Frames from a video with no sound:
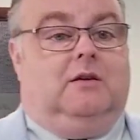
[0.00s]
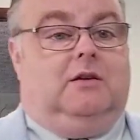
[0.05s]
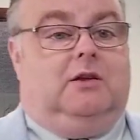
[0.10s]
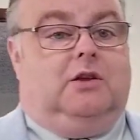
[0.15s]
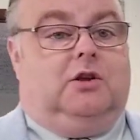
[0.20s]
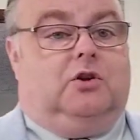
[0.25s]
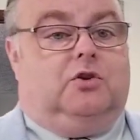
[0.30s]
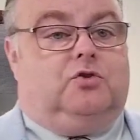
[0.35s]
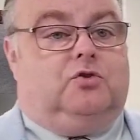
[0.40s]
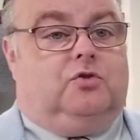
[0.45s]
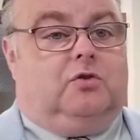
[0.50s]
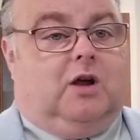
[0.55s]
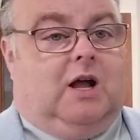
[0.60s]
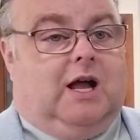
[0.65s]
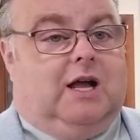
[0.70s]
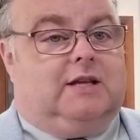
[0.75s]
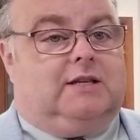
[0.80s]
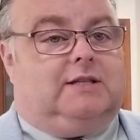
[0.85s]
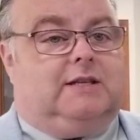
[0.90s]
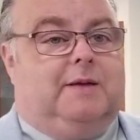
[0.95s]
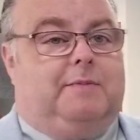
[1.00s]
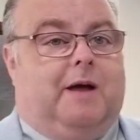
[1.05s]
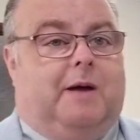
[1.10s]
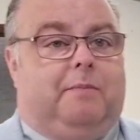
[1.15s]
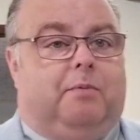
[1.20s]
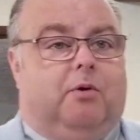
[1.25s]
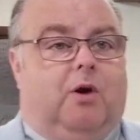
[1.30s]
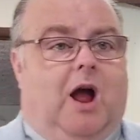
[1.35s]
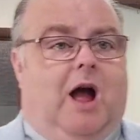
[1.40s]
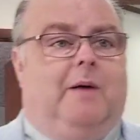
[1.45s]
You know, trust that my
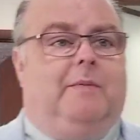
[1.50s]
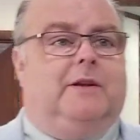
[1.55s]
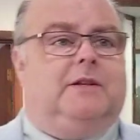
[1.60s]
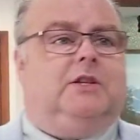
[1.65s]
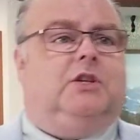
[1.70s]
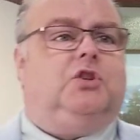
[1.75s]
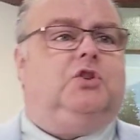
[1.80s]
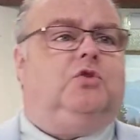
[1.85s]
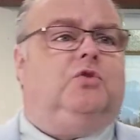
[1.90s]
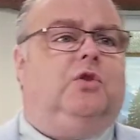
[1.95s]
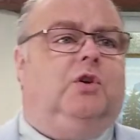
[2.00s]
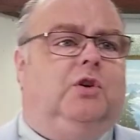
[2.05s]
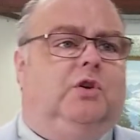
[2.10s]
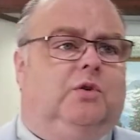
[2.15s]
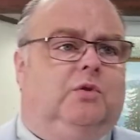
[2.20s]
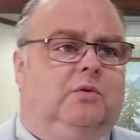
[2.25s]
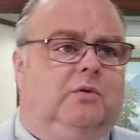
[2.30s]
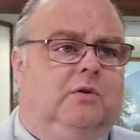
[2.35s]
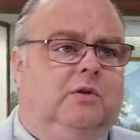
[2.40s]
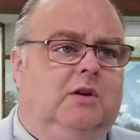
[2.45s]
promise is true,